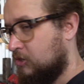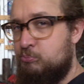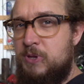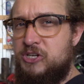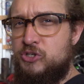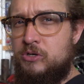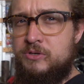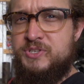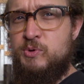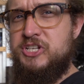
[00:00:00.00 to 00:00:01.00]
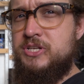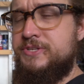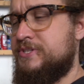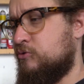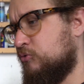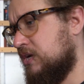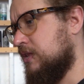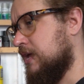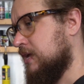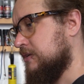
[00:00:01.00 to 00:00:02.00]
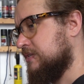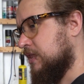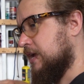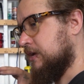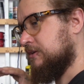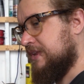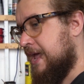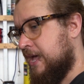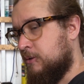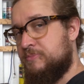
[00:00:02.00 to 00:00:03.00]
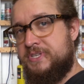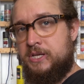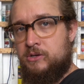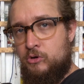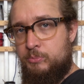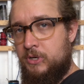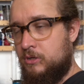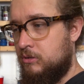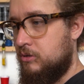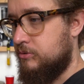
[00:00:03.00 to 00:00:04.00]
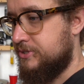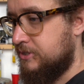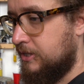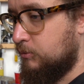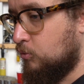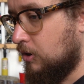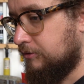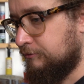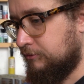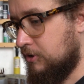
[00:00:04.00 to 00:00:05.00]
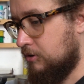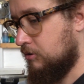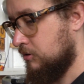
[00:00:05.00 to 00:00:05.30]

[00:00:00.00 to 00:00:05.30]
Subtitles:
You can picture switches and relays like dams that can open and close to let water flow.